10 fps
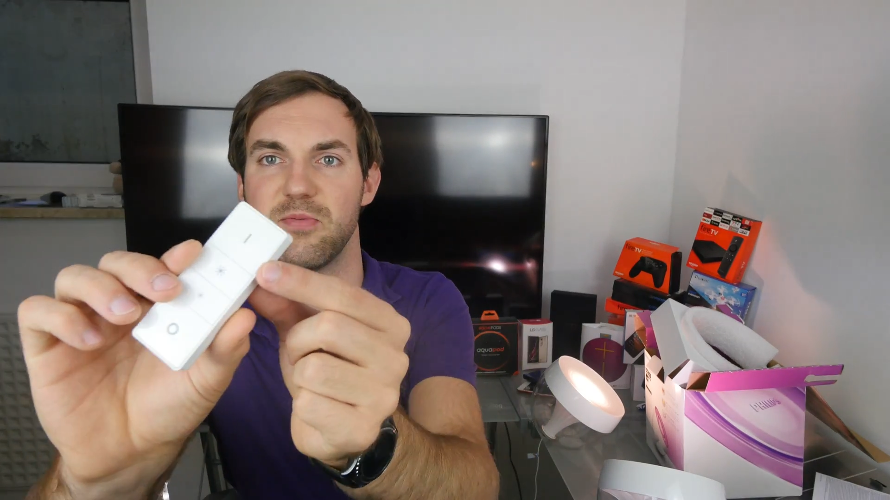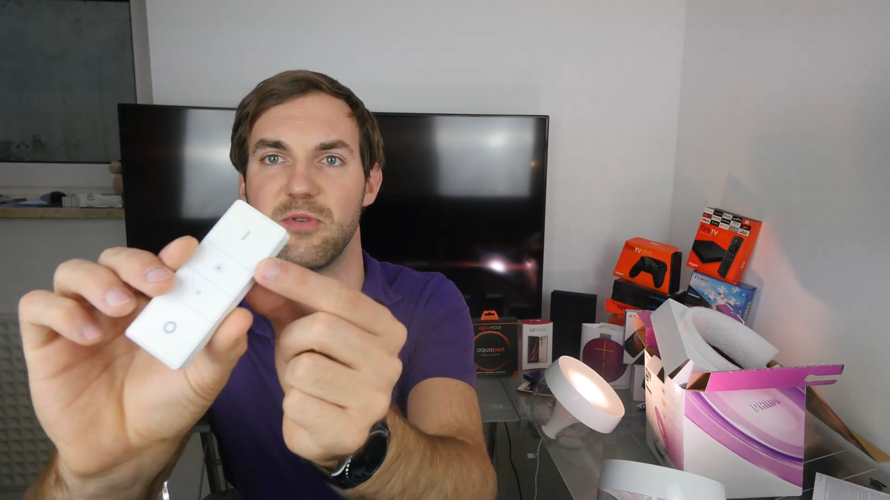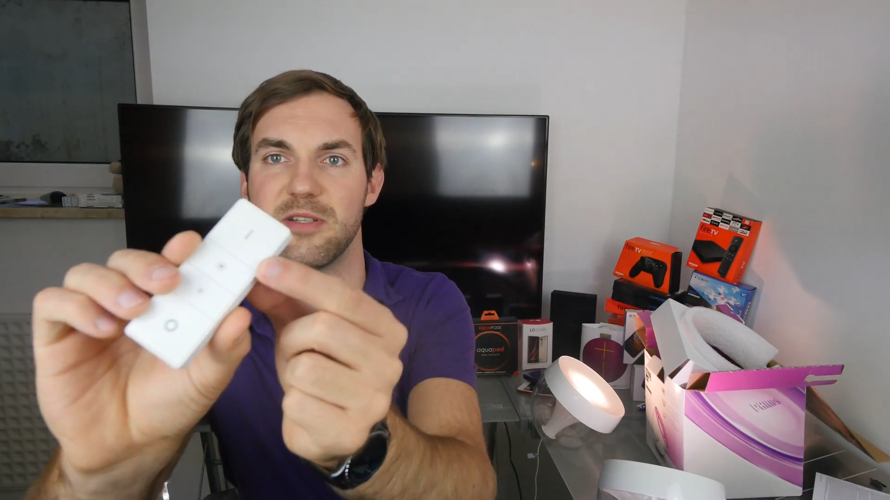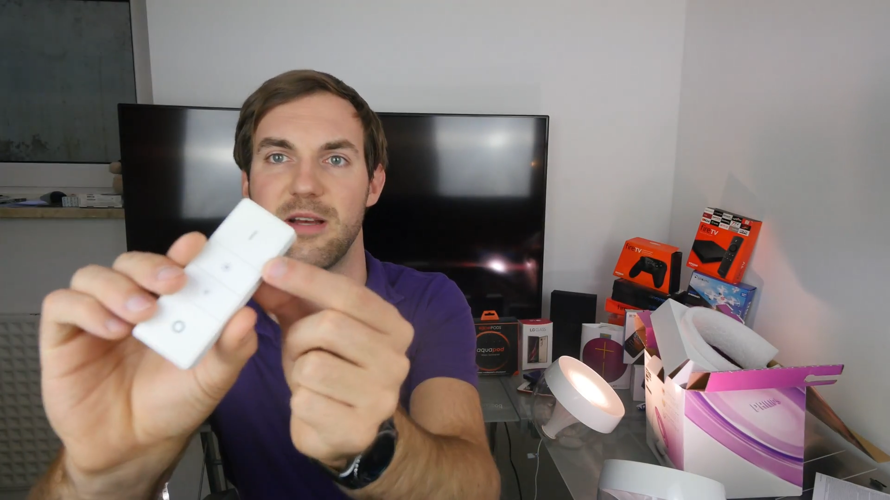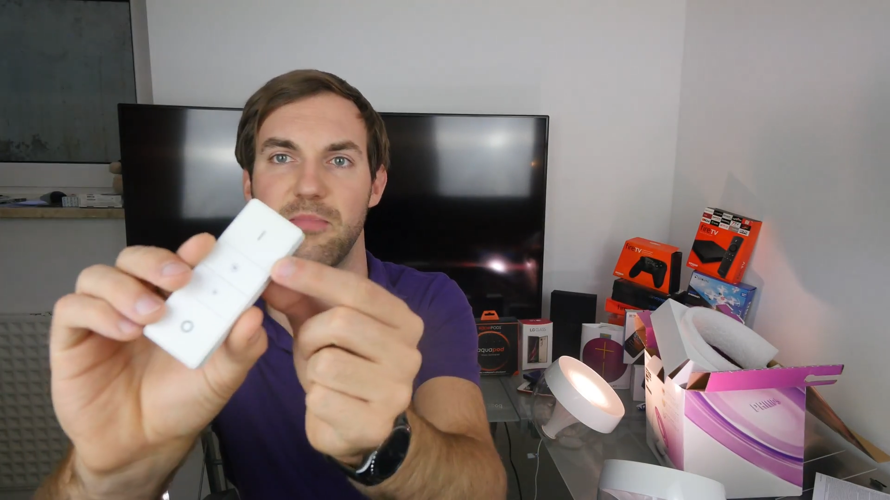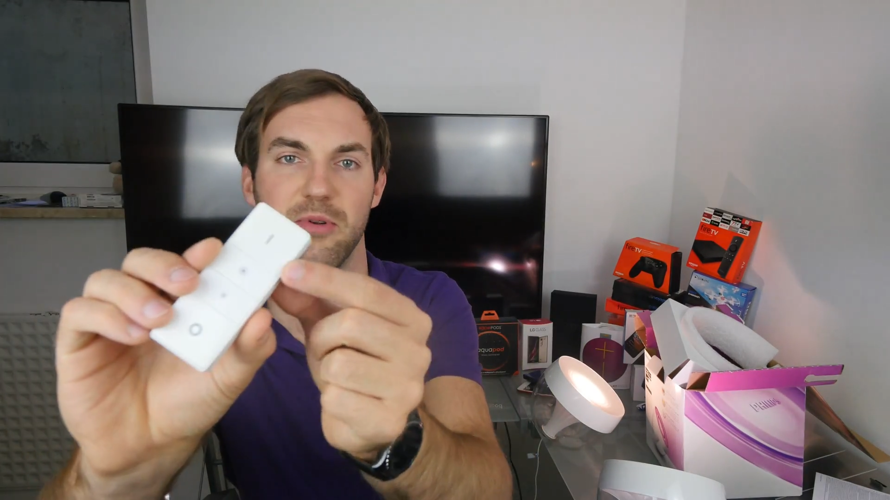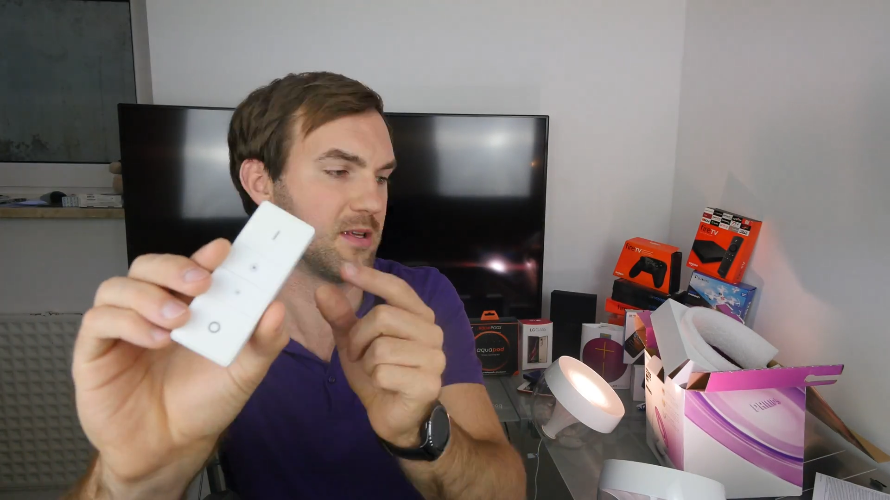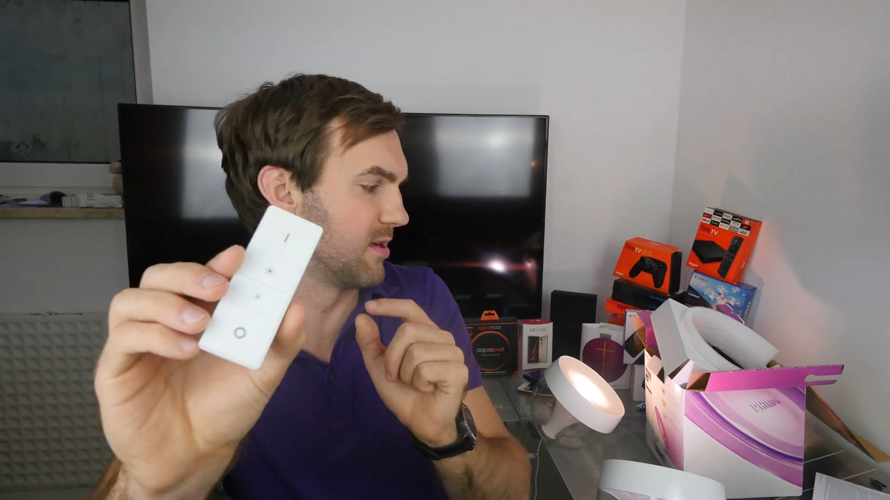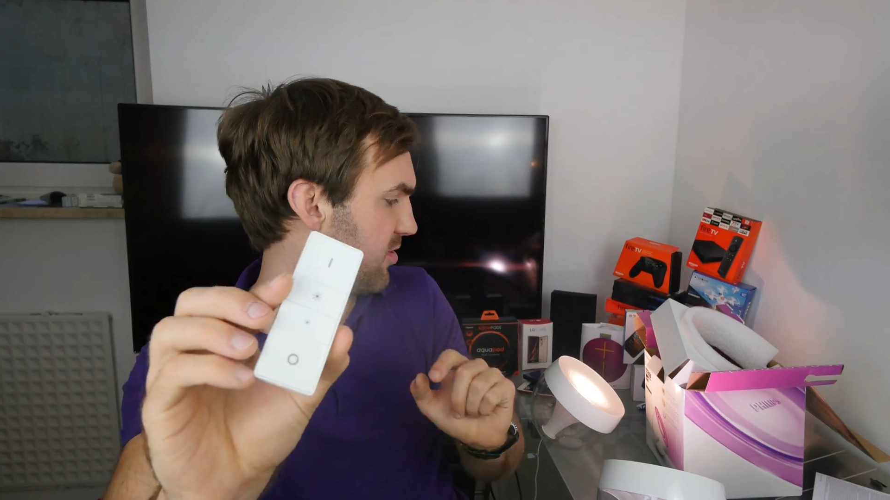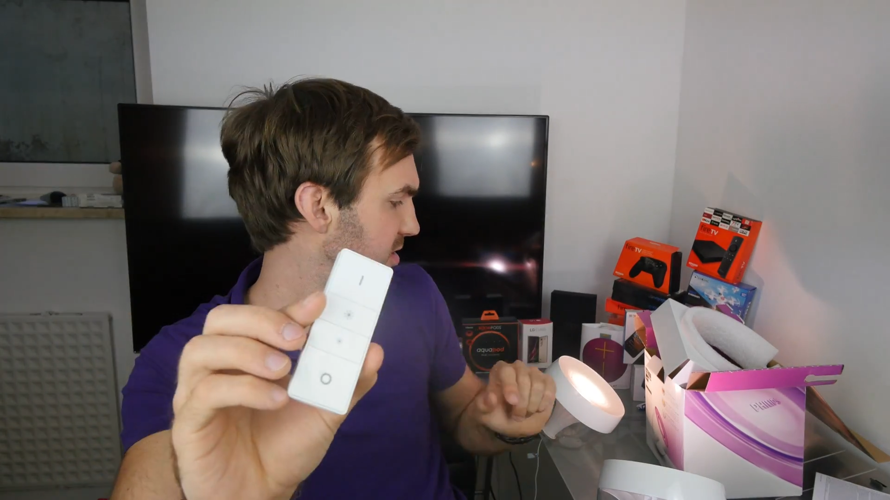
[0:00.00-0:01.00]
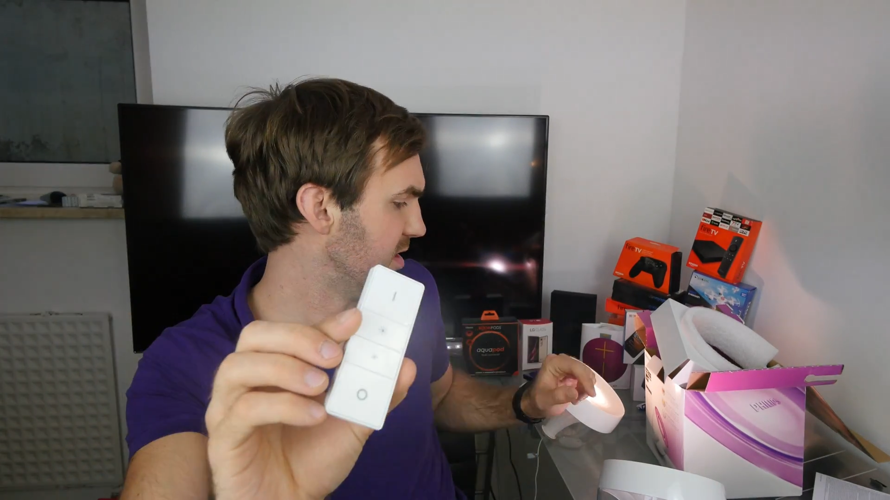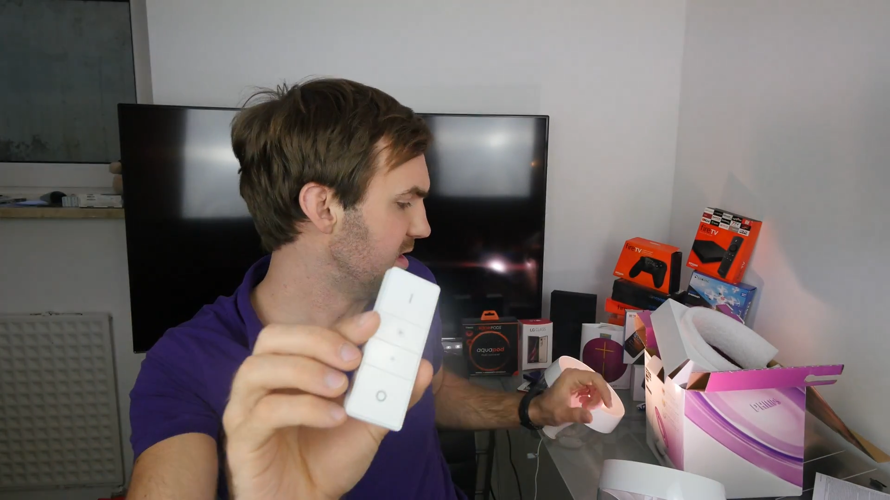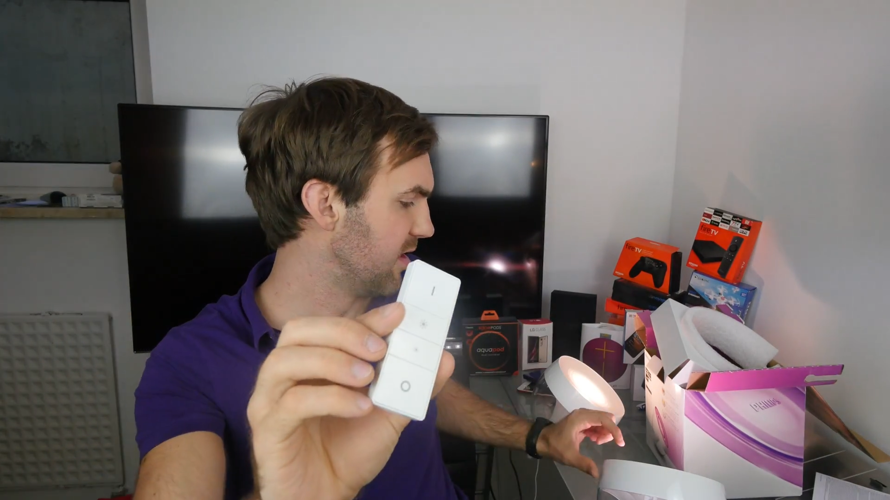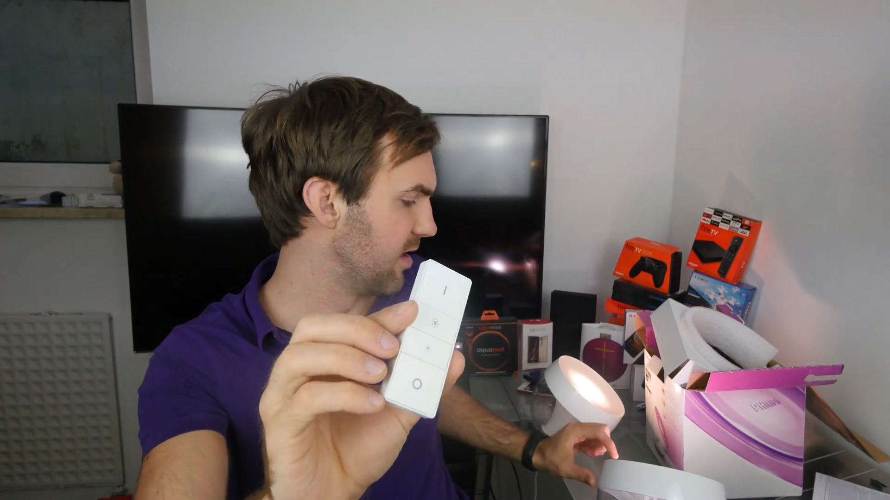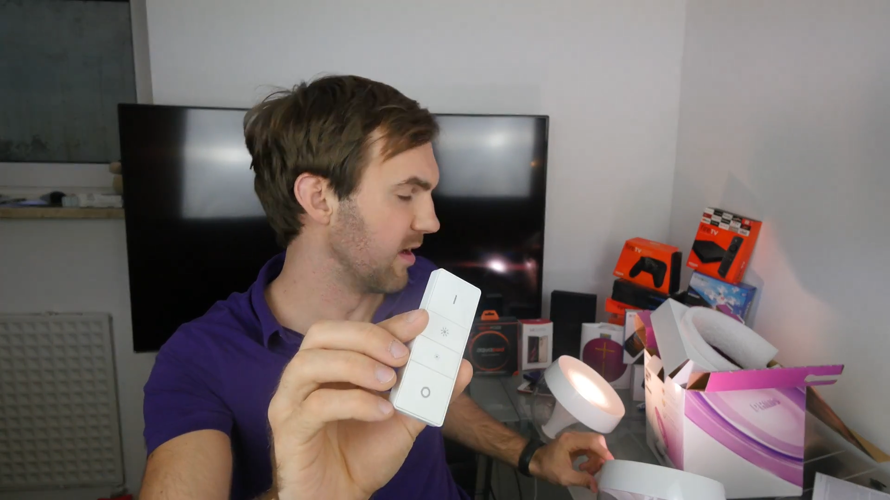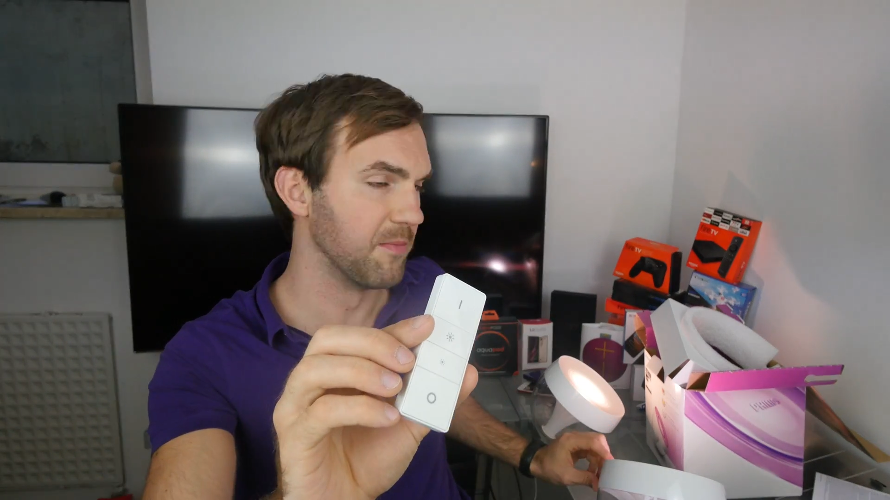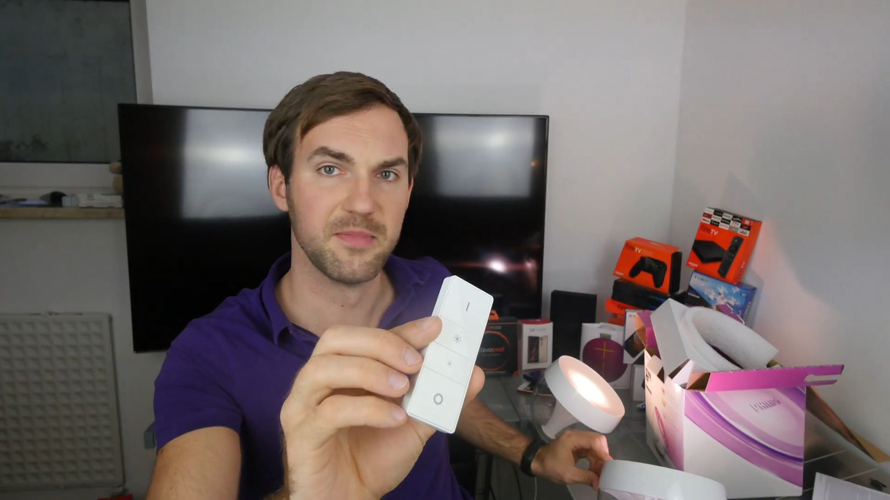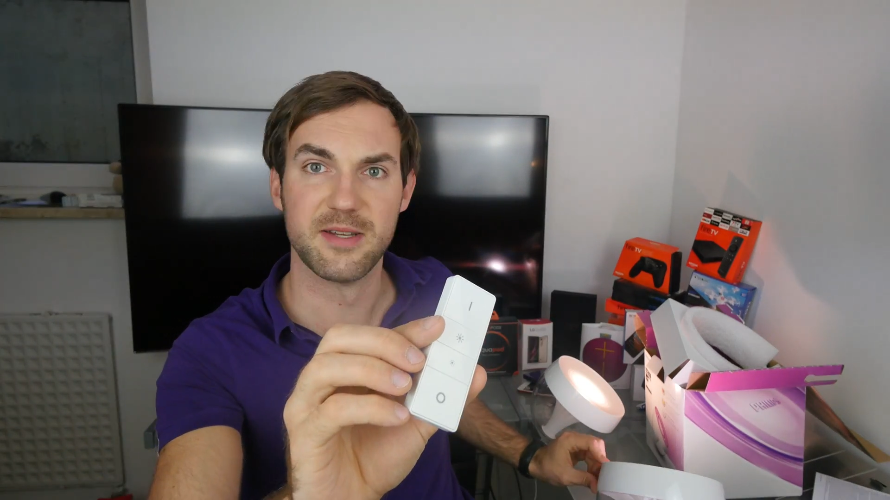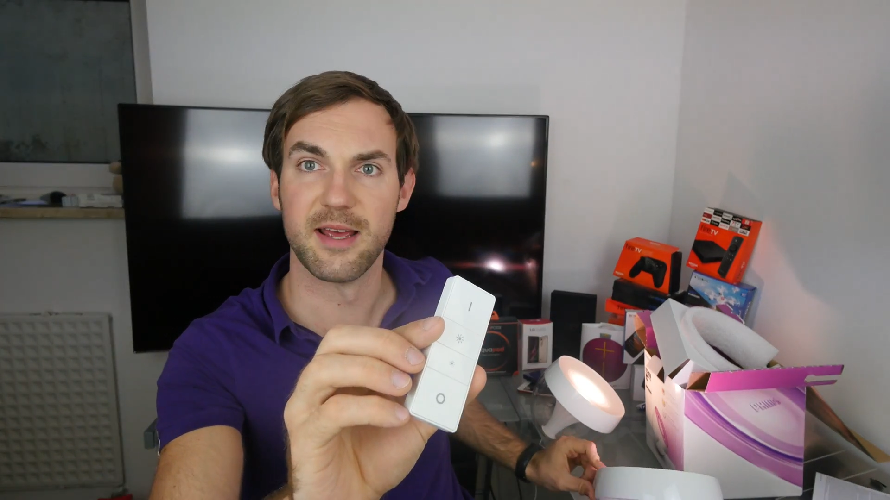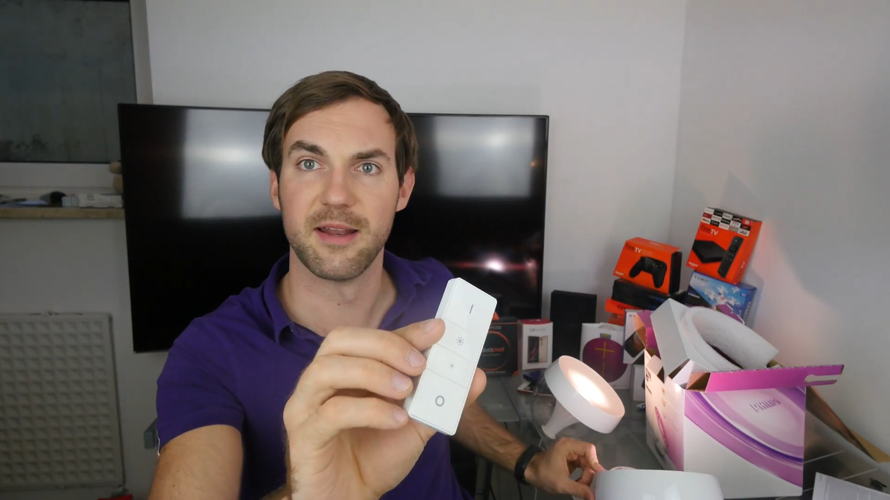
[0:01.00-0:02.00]
for example, here,
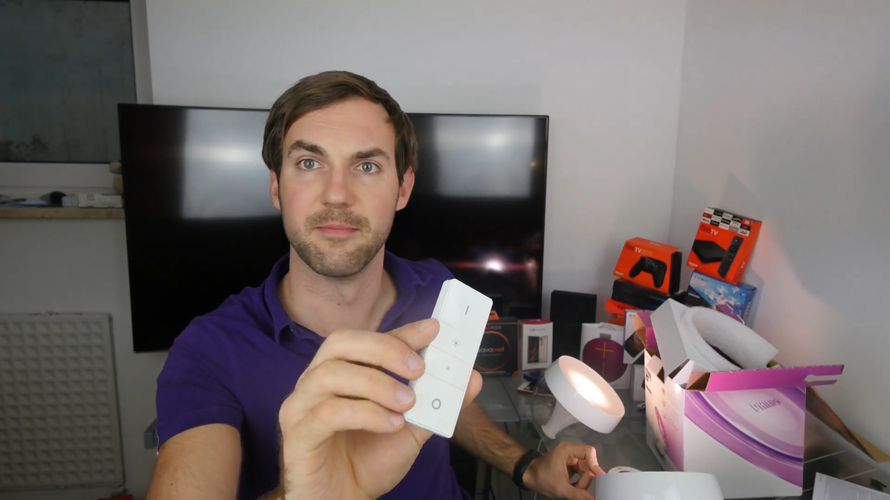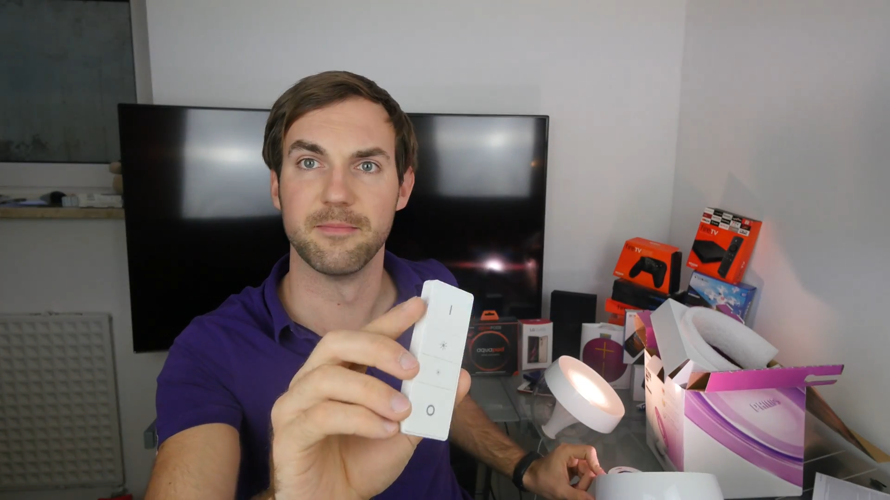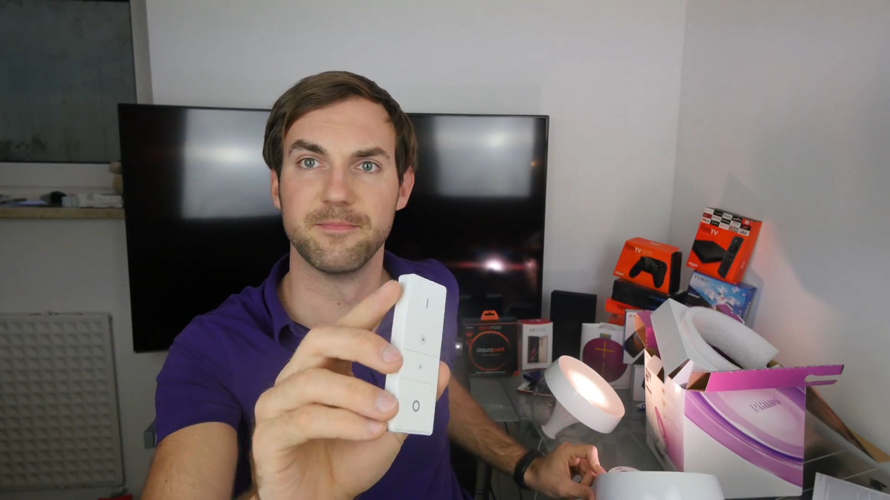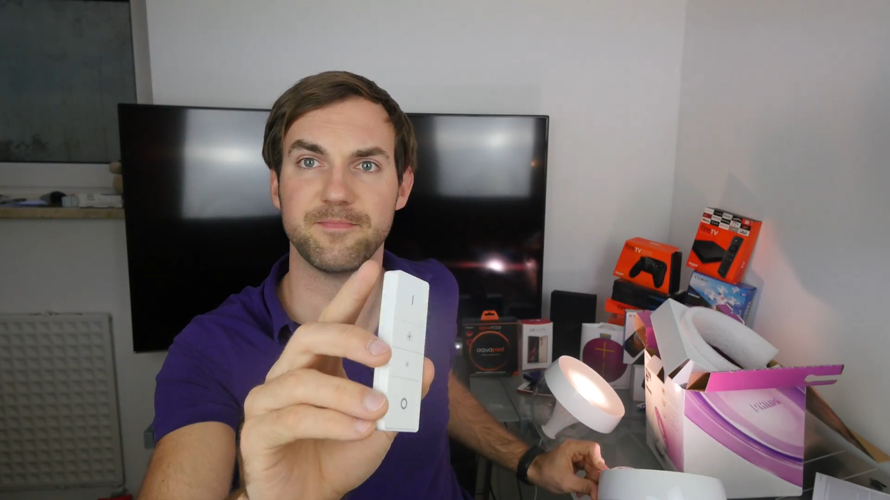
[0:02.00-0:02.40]
then